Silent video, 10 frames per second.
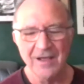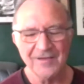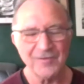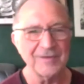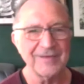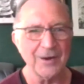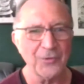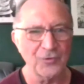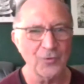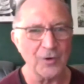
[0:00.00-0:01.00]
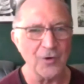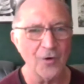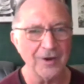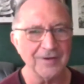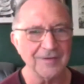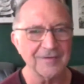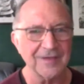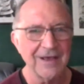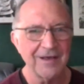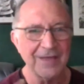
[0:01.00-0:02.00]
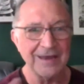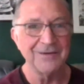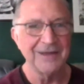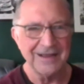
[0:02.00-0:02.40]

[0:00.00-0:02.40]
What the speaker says: So I did it. I threw the coins. Then